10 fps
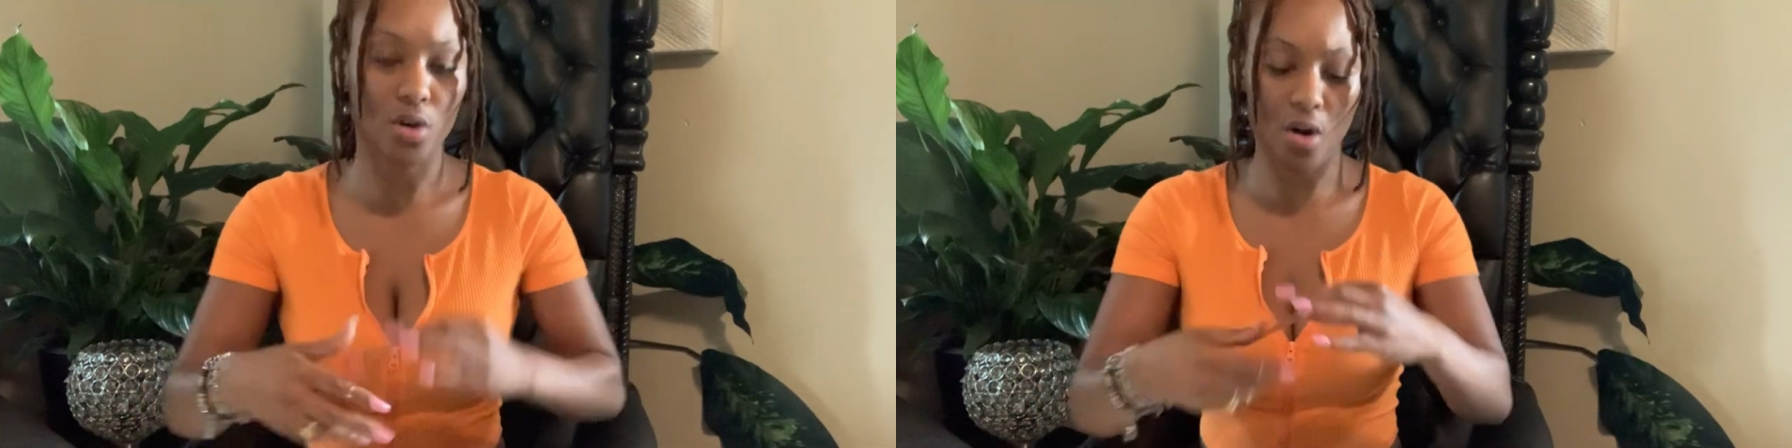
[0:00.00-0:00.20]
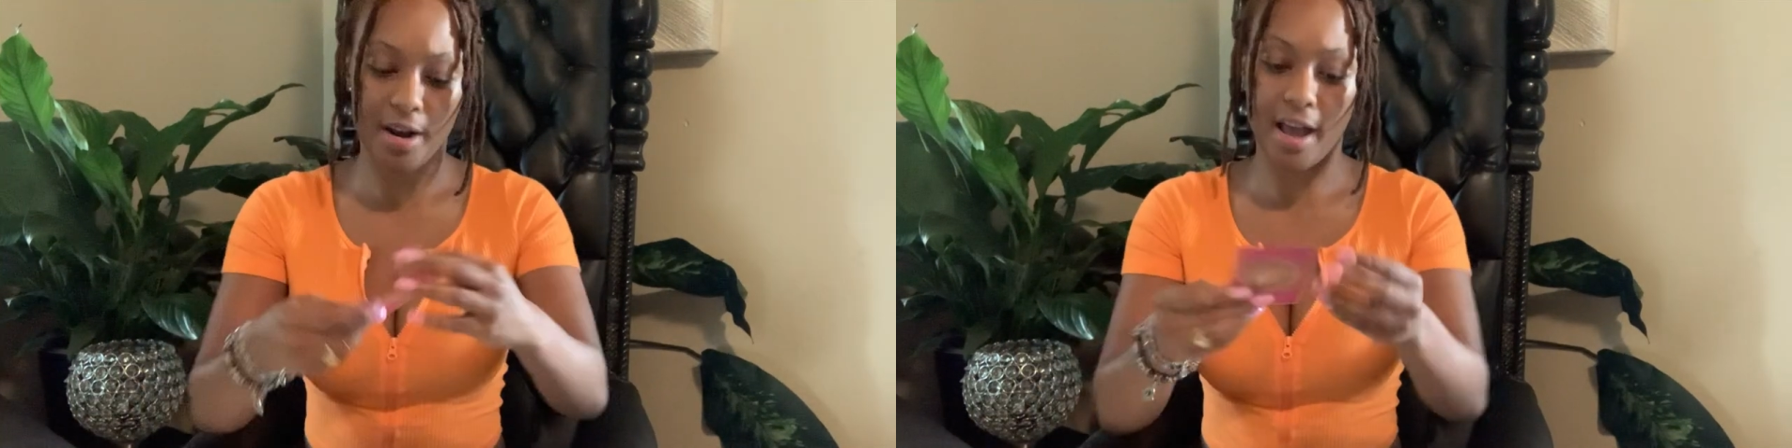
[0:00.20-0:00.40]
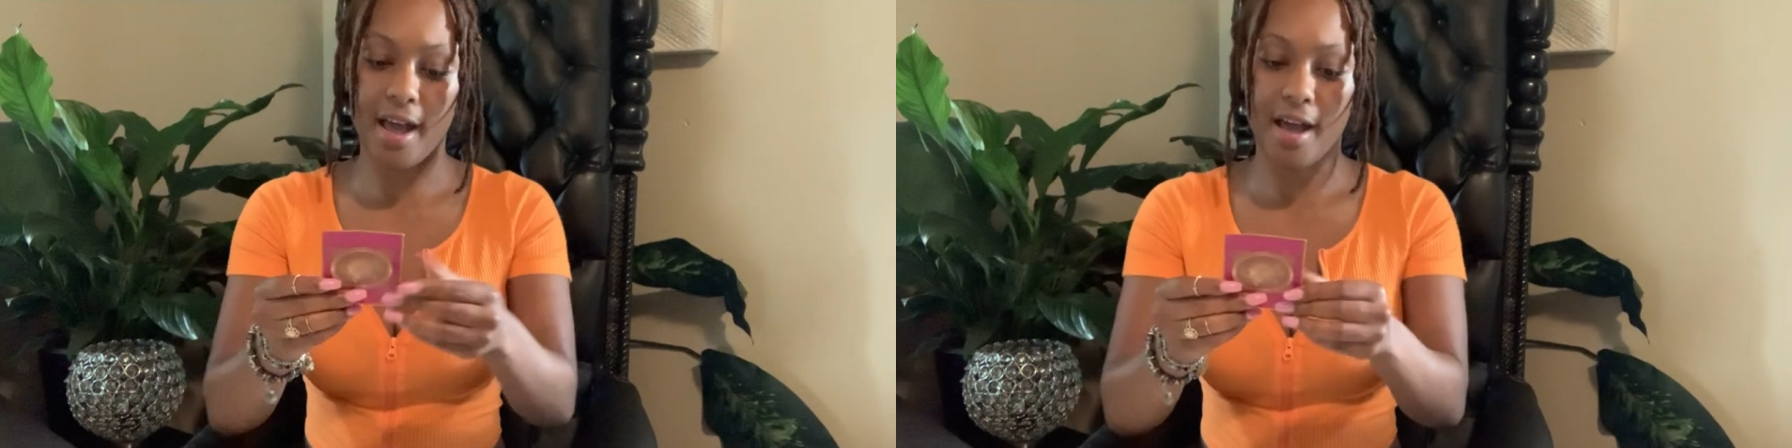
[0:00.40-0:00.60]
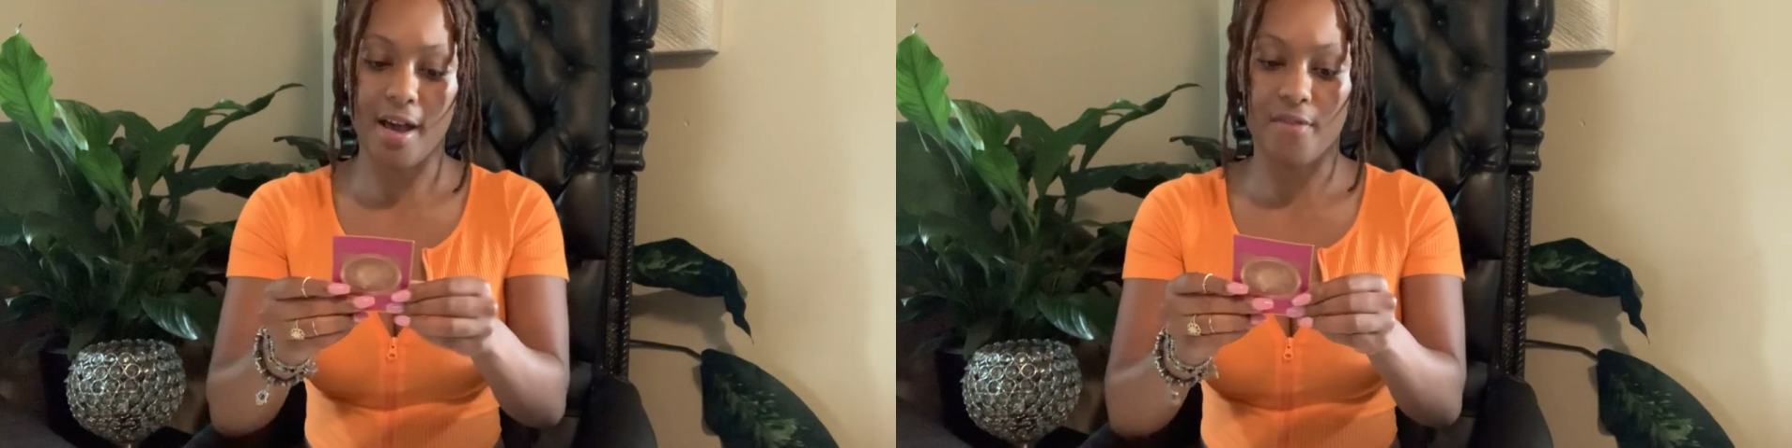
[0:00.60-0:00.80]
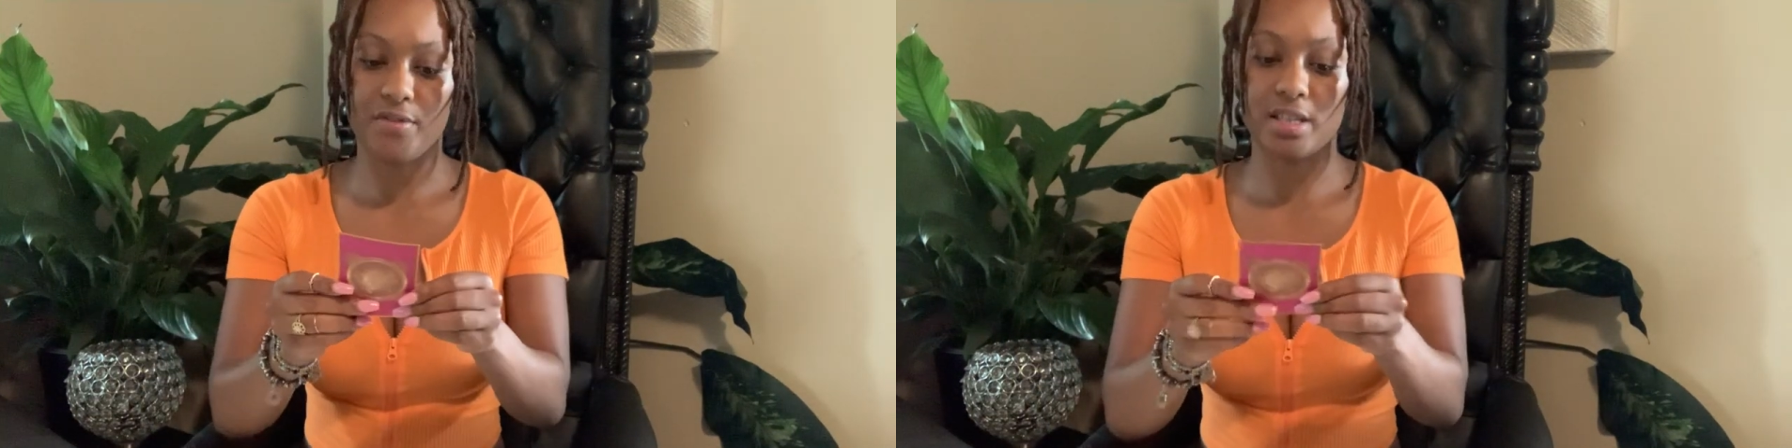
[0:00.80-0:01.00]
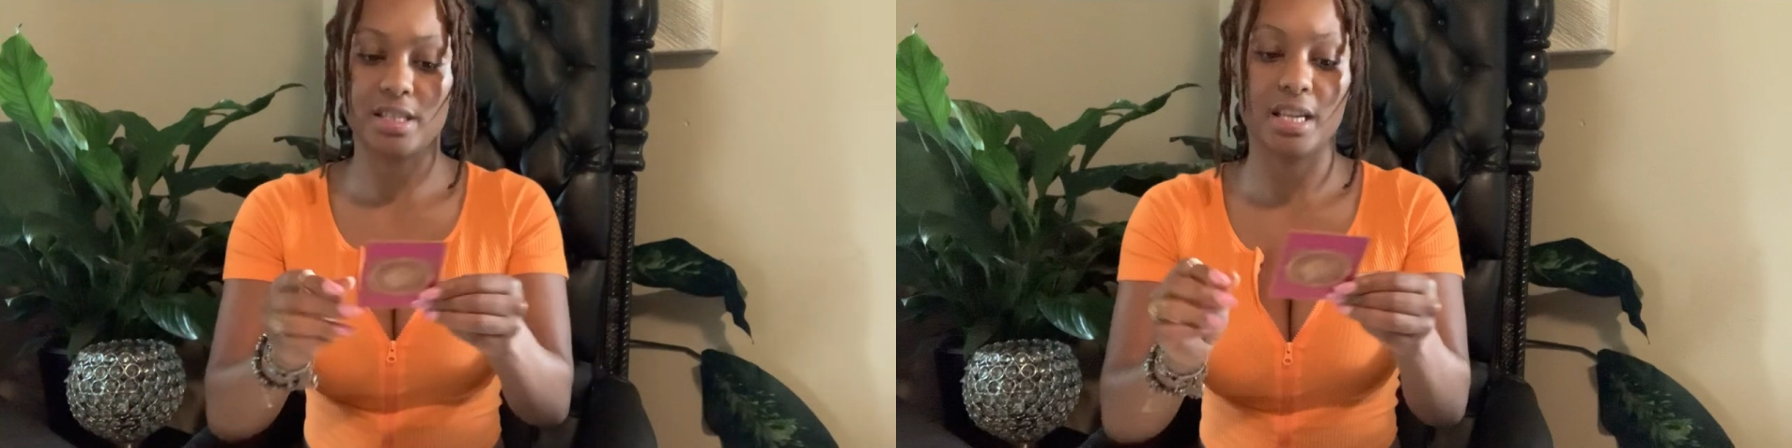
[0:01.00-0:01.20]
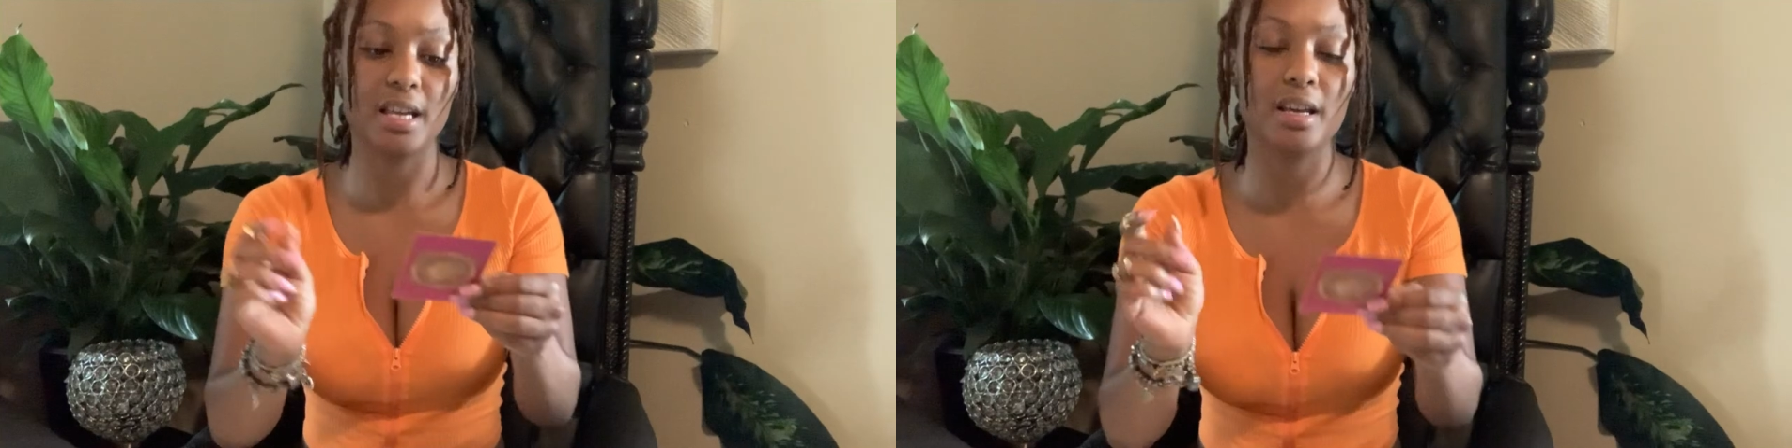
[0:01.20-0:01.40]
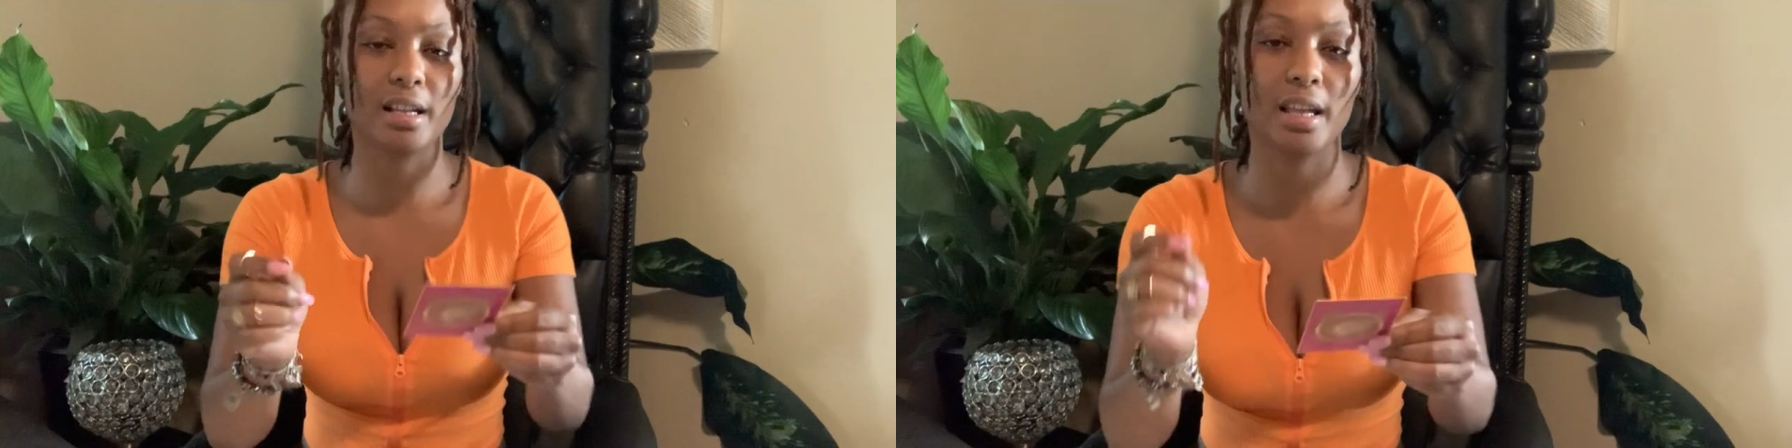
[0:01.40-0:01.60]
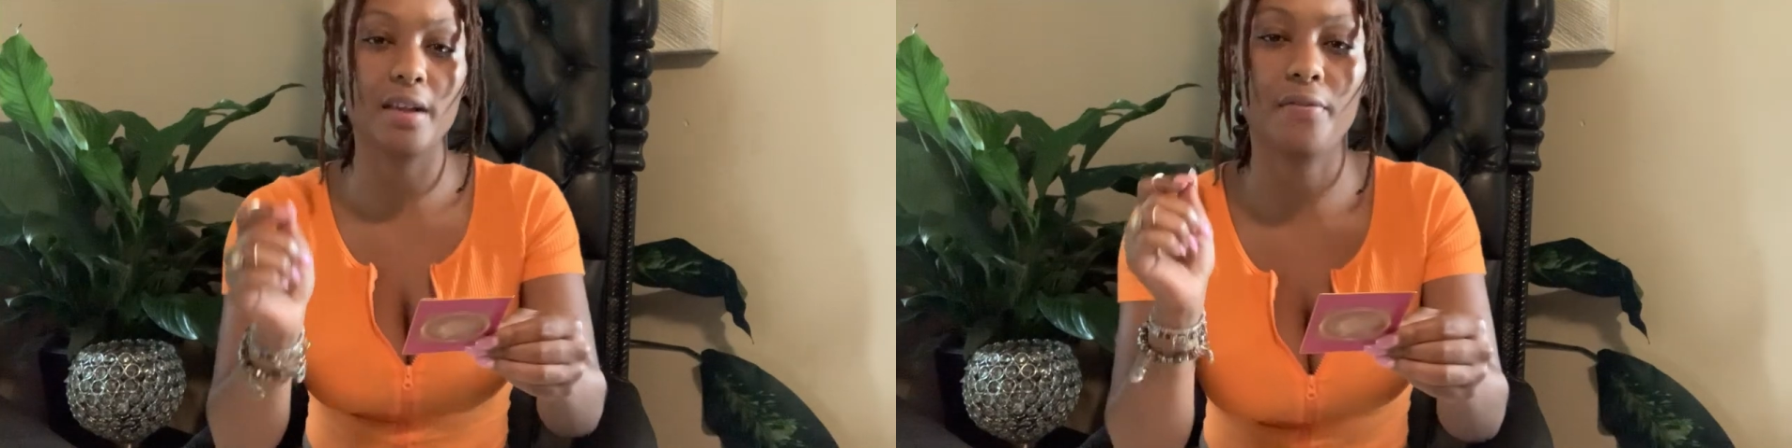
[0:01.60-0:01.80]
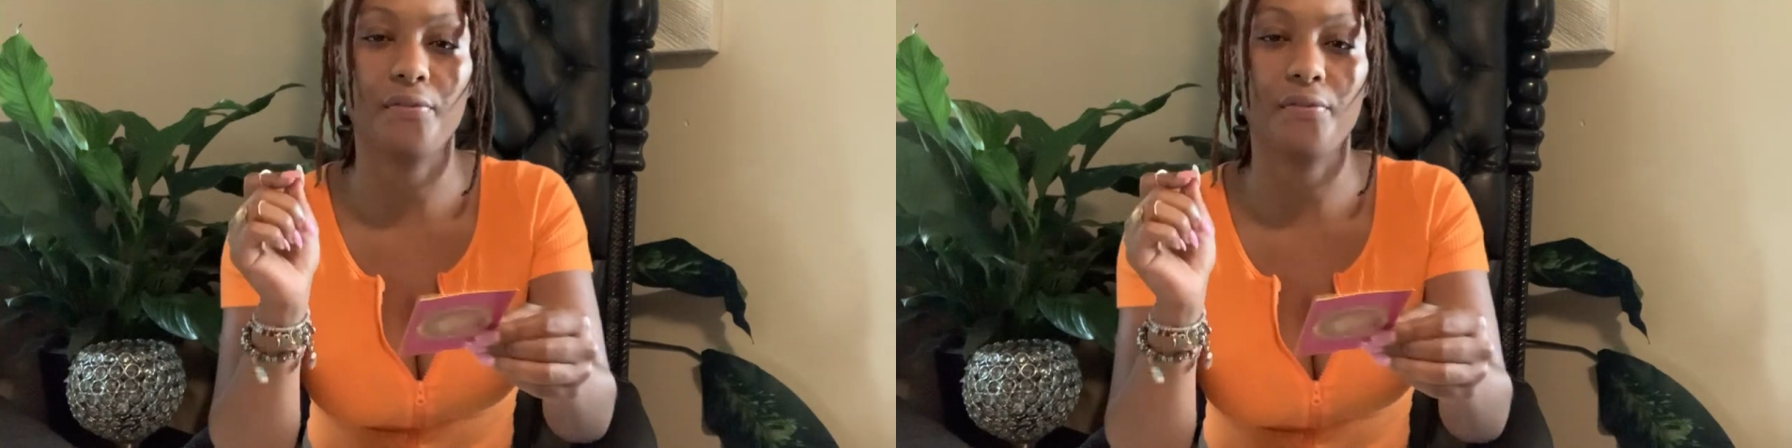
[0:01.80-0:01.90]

card I have is healing